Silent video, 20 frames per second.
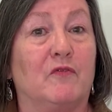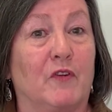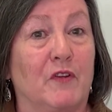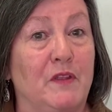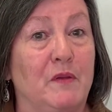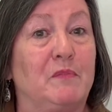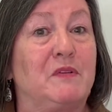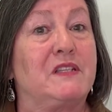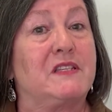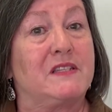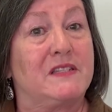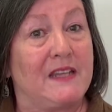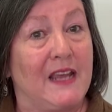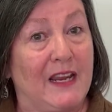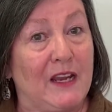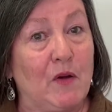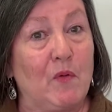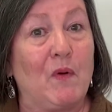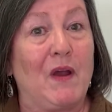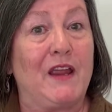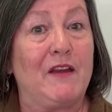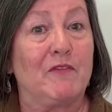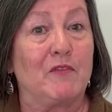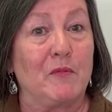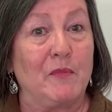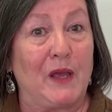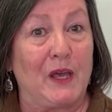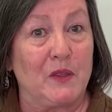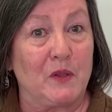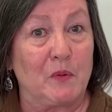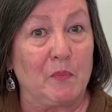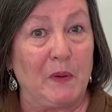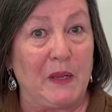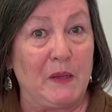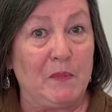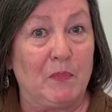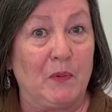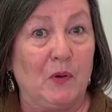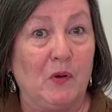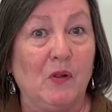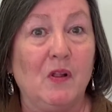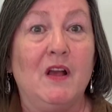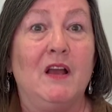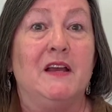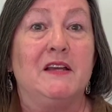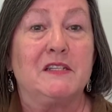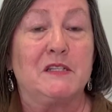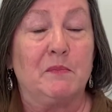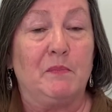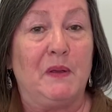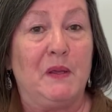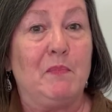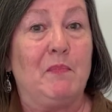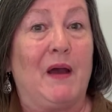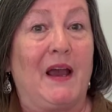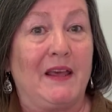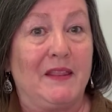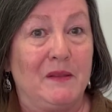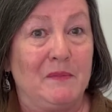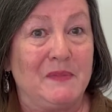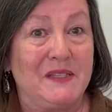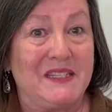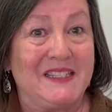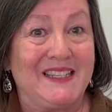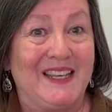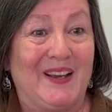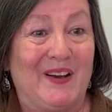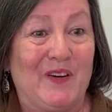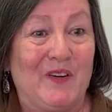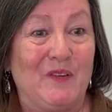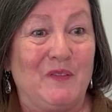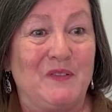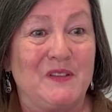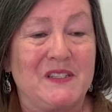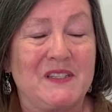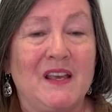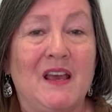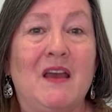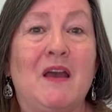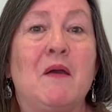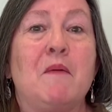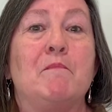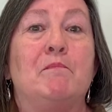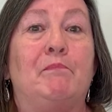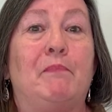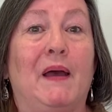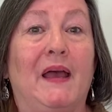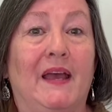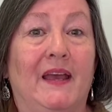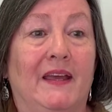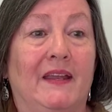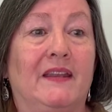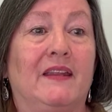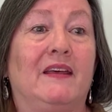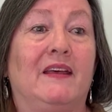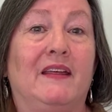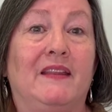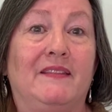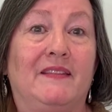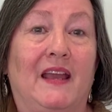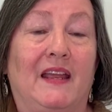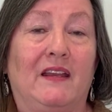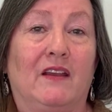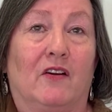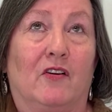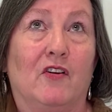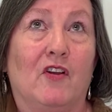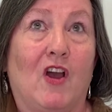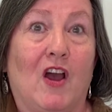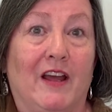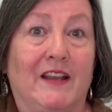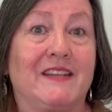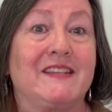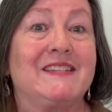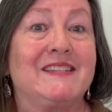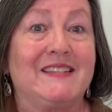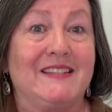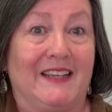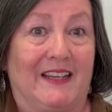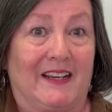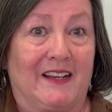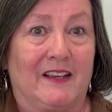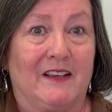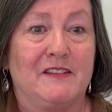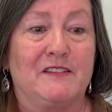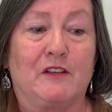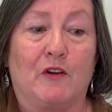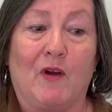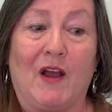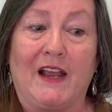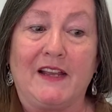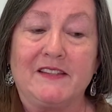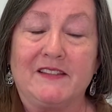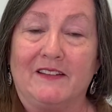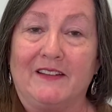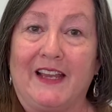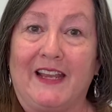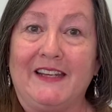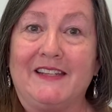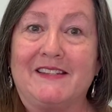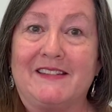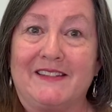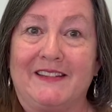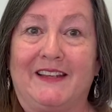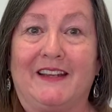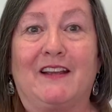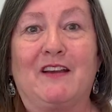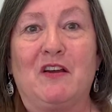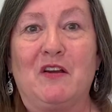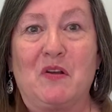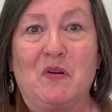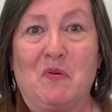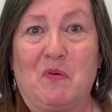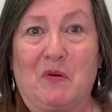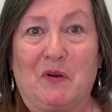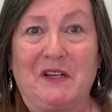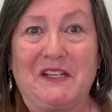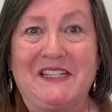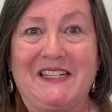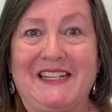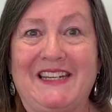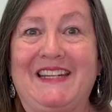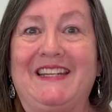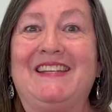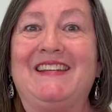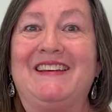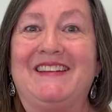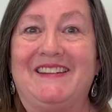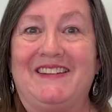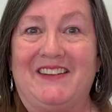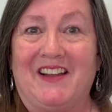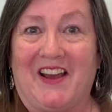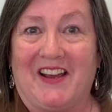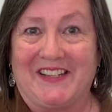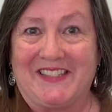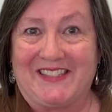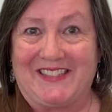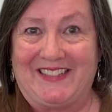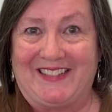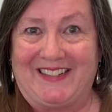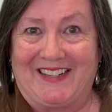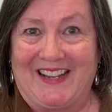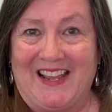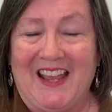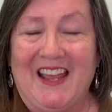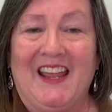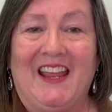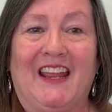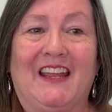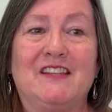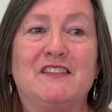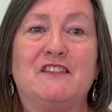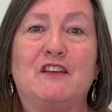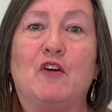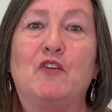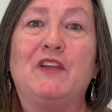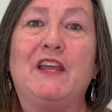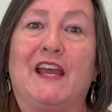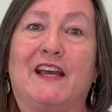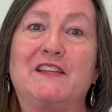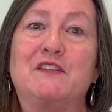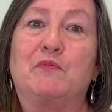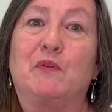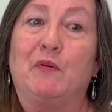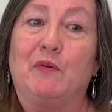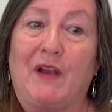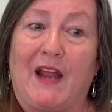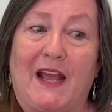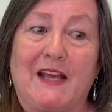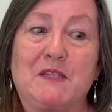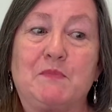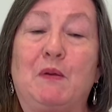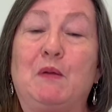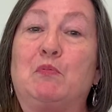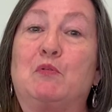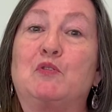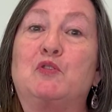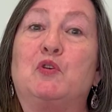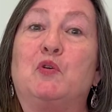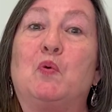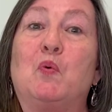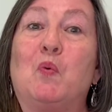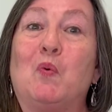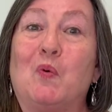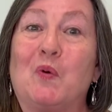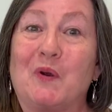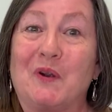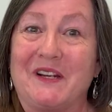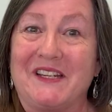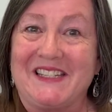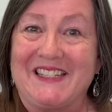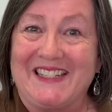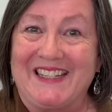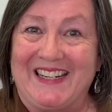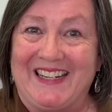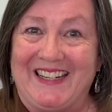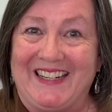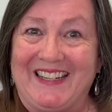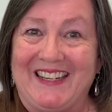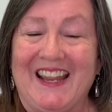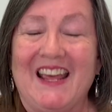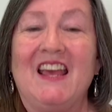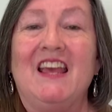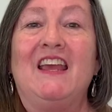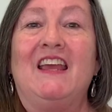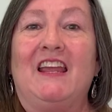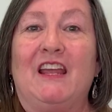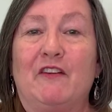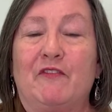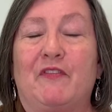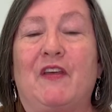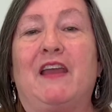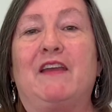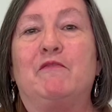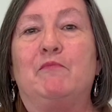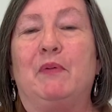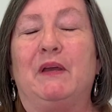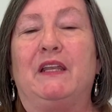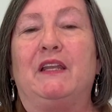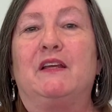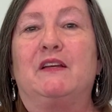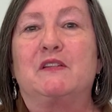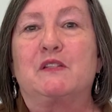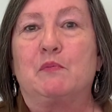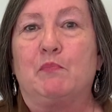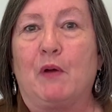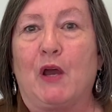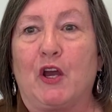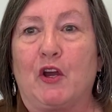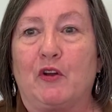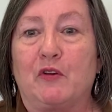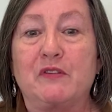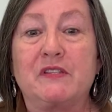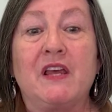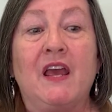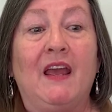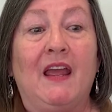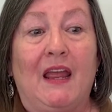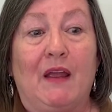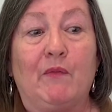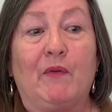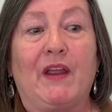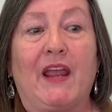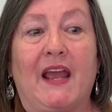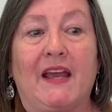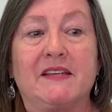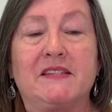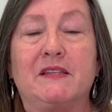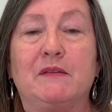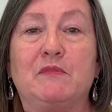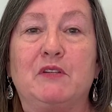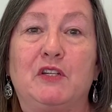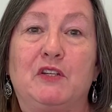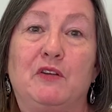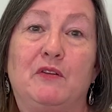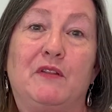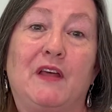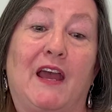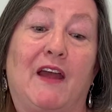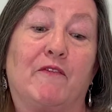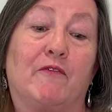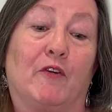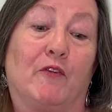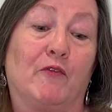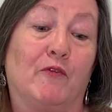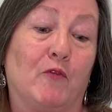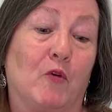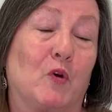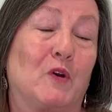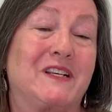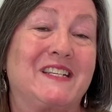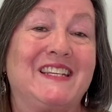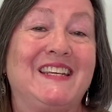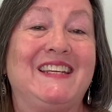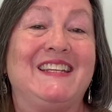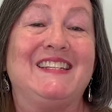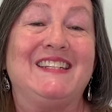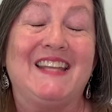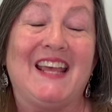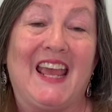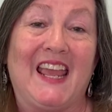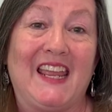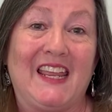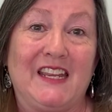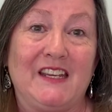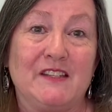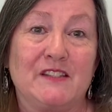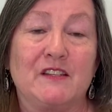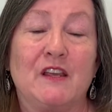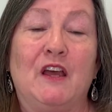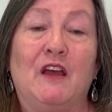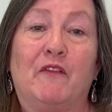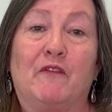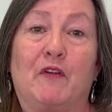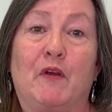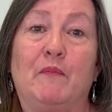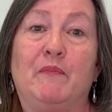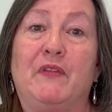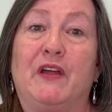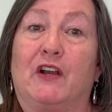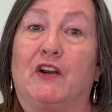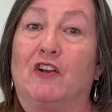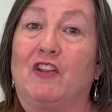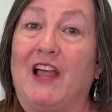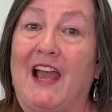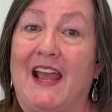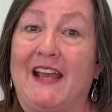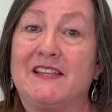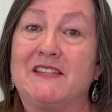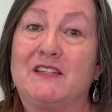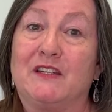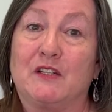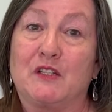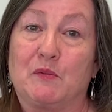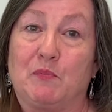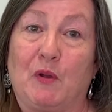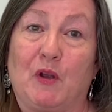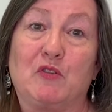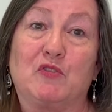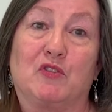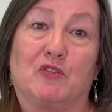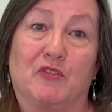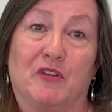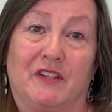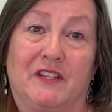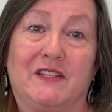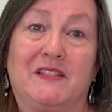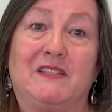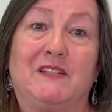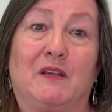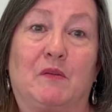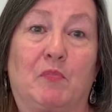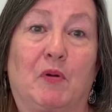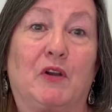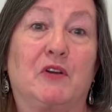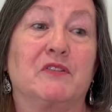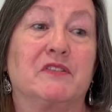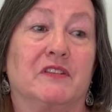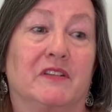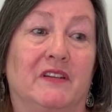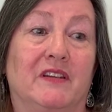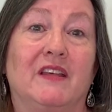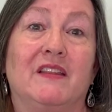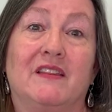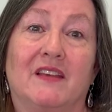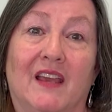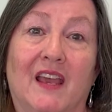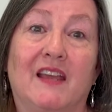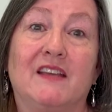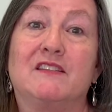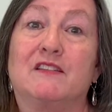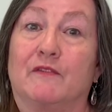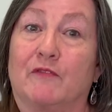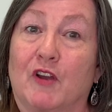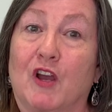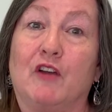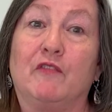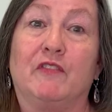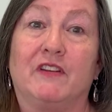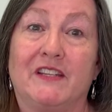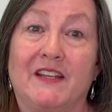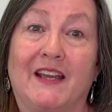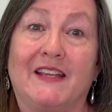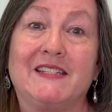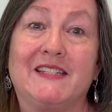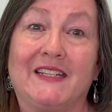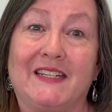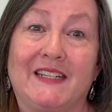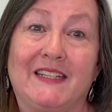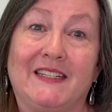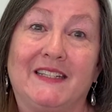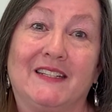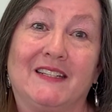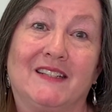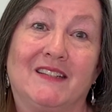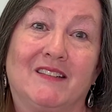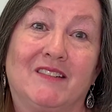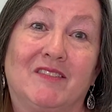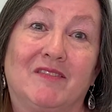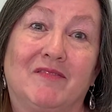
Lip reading: for them to stay away from other people, to be by themselves, but they are not sick. So isolate, sick, quarantine, not sick. And so yes, we would ask people to quarantine if they've been exposed, and we ask them to do that for 14 days from their last exposure to the sick person in the case of COVID-19.